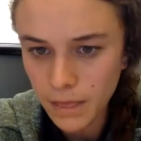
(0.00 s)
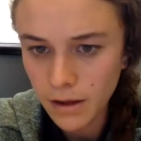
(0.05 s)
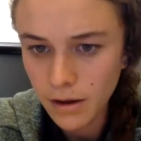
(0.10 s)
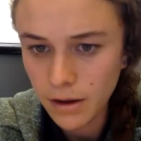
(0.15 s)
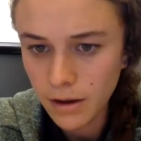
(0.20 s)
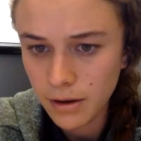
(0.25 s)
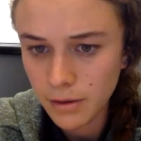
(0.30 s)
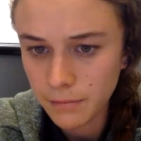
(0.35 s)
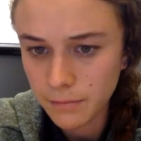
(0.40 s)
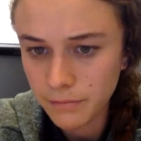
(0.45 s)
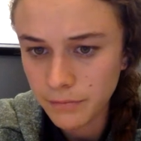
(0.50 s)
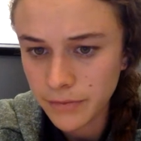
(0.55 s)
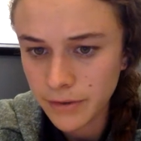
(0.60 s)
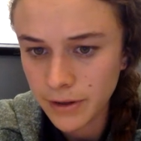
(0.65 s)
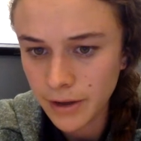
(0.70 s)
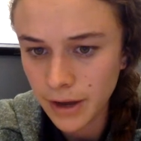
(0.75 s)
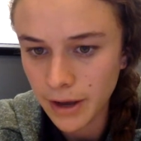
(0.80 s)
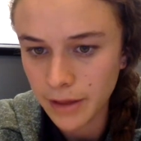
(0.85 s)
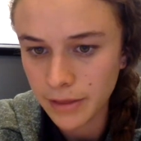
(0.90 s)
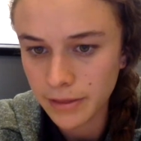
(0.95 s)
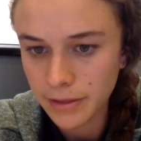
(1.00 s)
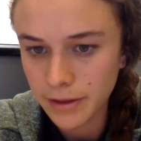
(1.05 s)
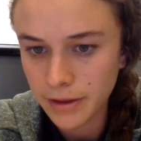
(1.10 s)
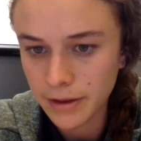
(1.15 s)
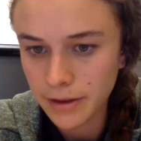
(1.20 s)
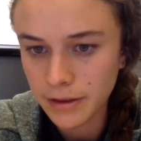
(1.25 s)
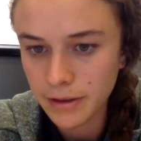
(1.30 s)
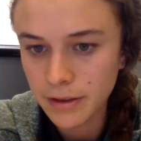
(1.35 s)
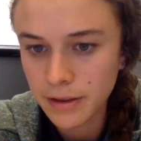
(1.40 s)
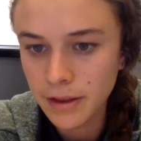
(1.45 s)
I
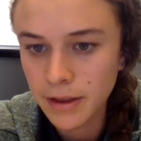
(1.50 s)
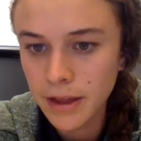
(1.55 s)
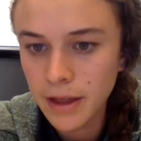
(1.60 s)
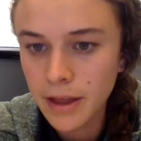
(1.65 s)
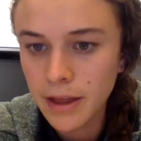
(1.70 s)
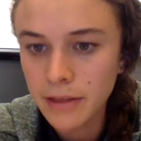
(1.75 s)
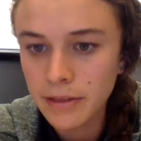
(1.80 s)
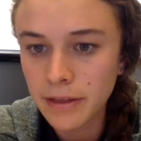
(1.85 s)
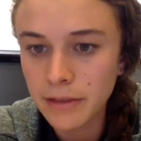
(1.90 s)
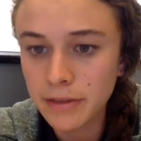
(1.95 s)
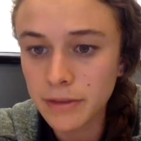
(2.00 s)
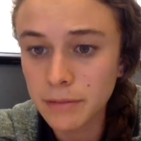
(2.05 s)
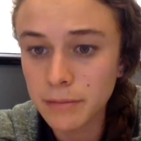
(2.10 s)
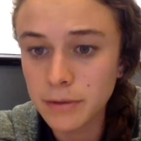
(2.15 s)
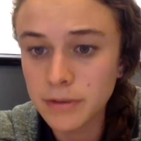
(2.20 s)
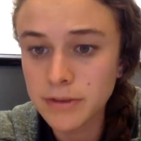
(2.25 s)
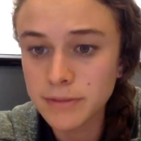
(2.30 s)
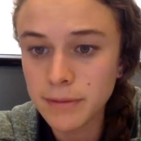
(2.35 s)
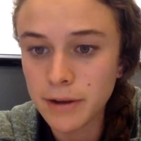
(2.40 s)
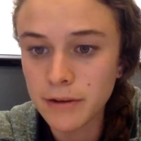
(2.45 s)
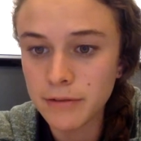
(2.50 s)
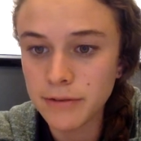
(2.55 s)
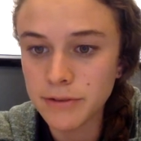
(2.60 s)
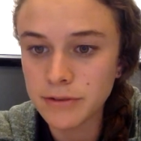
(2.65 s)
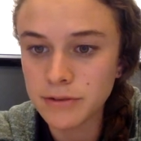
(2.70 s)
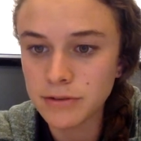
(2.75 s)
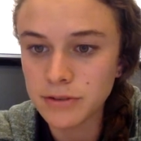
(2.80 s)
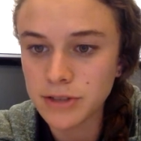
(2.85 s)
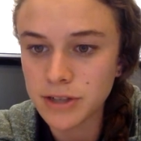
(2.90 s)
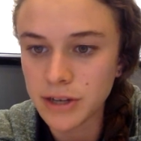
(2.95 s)
think that the most
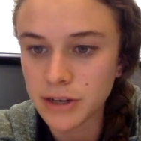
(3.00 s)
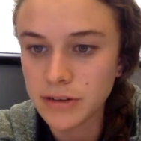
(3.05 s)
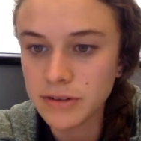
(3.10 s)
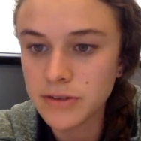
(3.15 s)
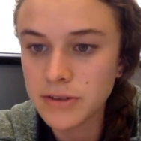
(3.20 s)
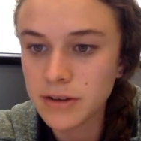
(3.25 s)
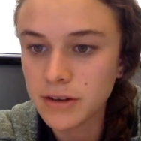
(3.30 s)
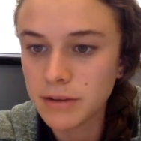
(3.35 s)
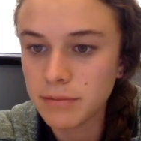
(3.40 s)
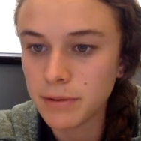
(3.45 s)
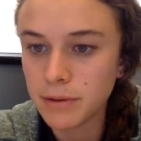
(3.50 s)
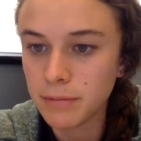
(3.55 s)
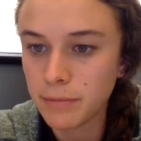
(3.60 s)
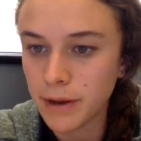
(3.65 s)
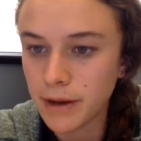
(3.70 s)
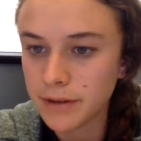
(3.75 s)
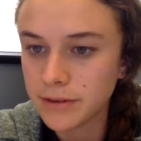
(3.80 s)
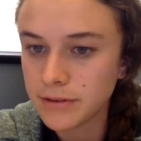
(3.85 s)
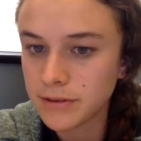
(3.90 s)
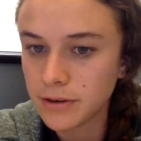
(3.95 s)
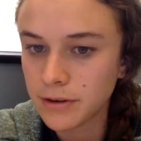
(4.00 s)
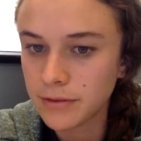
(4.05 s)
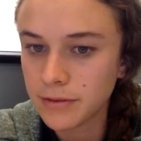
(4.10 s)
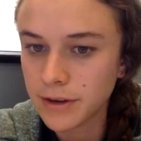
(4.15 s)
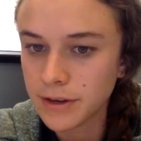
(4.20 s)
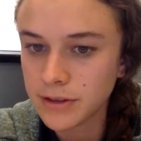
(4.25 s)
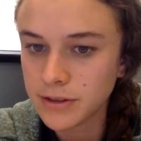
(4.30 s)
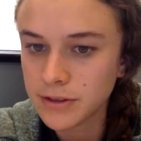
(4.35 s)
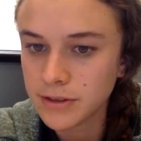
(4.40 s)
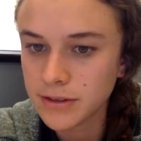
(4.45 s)
beneficial change that could be made to
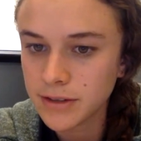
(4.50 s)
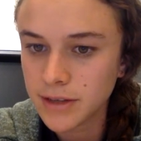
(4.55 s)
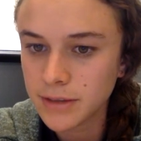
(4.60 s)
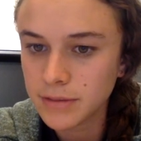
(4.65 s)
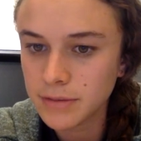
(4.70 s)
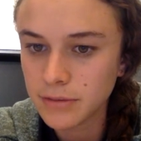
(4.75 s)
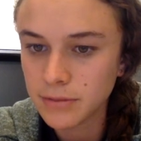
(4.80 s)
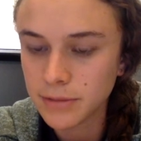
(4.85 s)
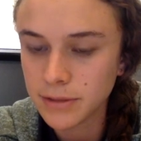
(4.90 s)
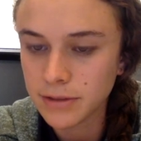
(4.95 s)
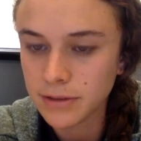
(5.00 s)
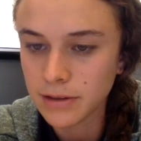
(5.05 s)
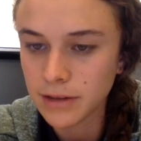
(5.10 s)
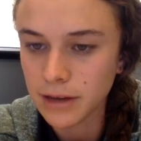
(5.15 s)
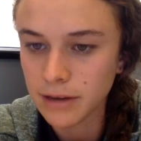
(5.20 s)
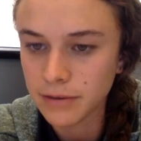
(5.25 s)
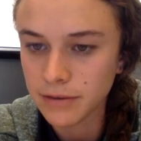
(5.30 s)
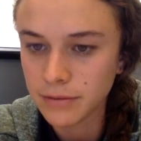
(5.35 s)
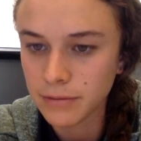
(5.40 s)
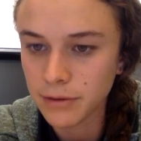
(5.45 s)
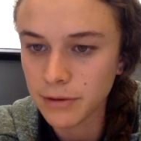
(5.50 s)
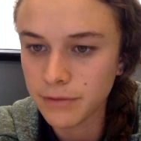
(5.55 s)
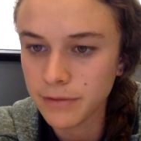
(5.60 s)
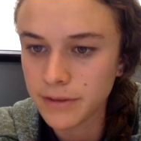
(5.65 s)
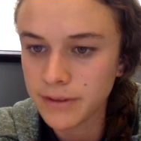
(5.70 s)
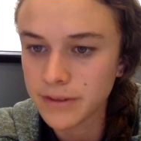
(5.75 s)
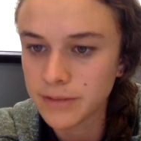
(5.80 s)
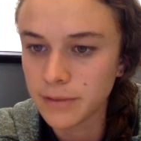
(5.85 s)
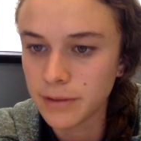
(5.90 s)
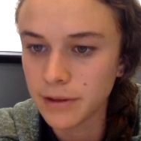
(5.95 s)
certification schemes would be to allow for more
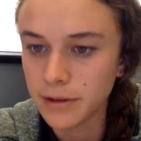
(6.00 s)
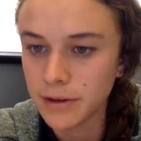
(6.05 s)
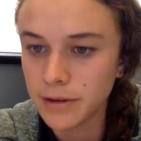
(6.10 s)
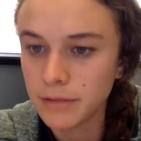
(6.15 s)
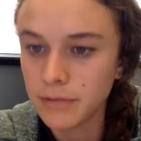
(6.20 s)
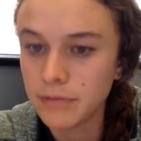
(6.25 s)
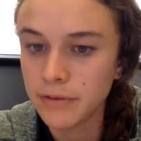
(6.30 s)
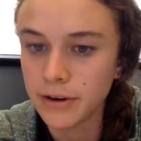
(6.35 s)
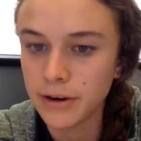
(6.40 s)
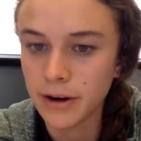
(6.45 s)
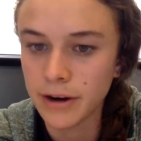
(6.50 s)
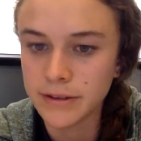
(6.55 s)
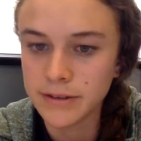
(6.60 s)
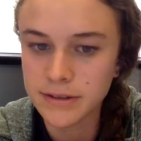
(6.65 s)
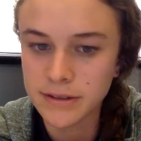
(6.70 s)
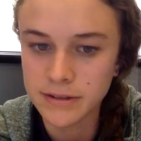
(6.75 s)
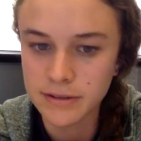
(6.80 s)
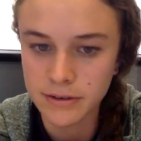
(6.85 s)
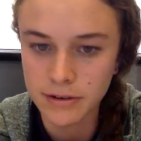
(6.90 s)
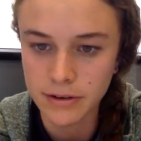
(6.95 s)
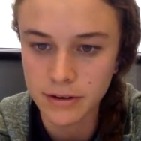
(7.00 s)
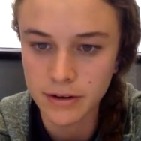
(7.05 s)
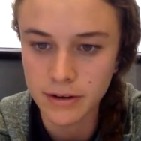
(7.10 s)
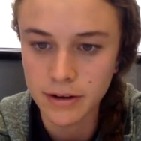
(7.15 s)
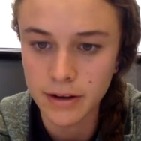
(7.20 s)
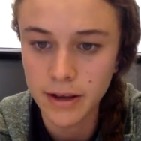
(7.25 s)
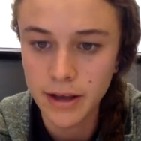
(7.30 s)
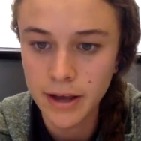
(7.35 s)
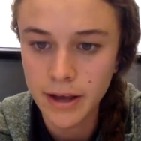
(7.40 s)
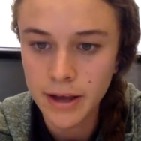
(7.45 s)
flexibility with regards to
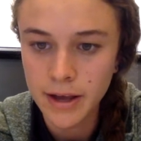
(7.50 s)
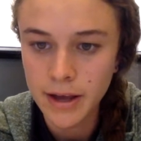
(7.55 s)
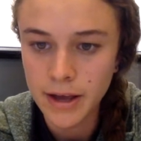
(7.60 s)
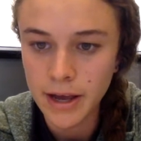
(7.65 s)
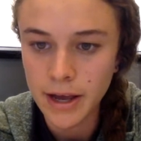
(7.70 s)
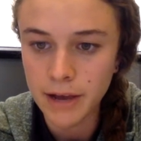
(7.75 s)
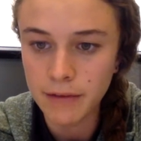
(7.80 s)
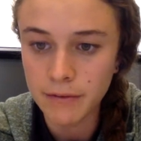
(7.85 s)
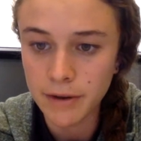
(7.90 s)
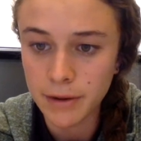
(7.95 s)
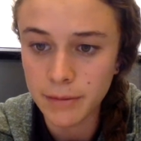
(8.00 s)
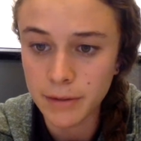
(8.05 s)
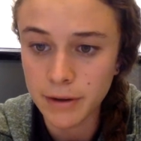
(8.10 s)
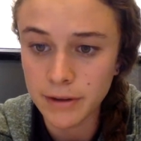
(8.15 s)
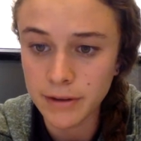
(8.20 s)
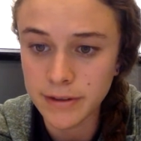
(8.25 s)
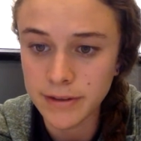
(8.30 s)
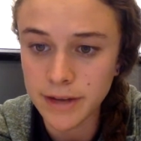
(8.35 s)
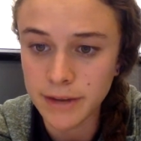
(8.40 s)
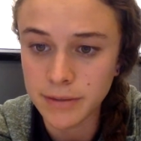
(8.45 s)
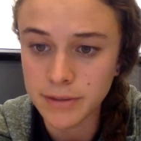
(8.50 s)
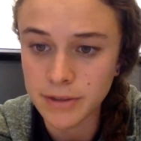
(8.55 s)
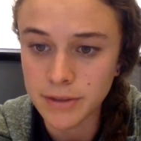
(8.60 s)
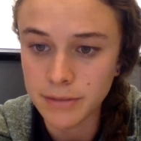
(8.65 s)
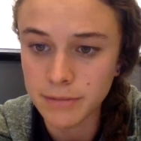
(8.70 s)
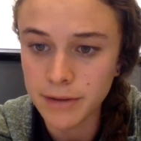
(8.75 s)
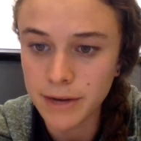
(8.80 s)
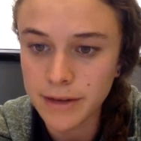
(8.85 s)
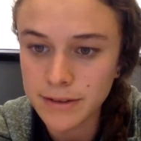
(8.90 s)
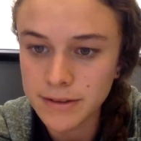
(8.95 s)
certain environmentally damaging
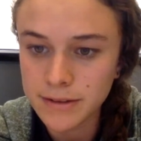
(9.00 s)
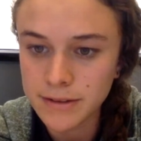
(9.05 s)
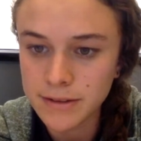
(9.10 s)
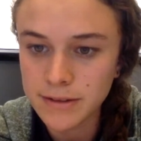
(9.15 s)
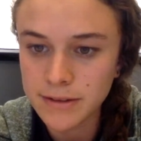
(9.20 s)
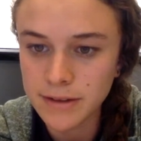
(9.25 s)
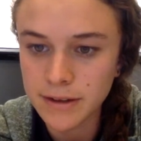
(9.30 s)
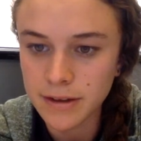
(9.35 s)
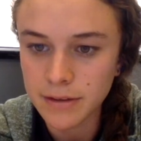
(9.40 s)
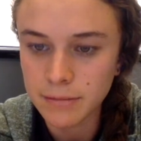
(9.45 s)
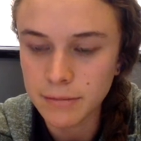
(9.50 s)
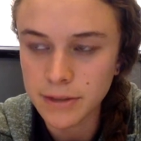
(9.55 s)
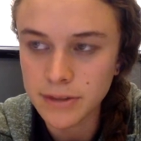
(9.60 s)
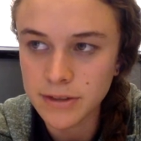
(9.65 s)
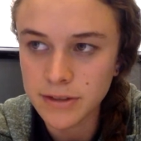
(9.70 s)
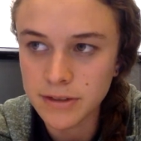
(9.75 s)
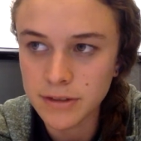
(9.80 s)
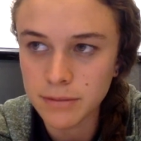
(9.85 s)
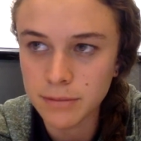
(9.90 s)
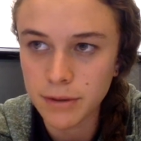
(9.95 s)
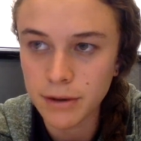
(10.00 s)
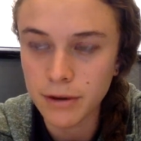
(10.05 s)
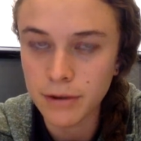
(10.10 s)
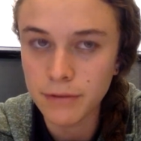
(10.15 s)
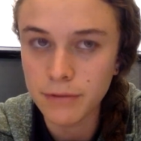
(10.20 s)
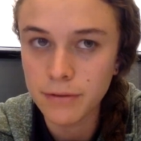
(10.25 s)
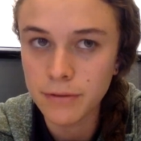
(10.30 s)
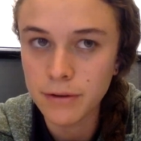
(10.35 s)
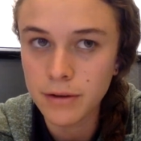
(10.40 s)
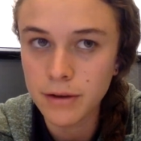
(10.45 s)
practices, like mentioned above,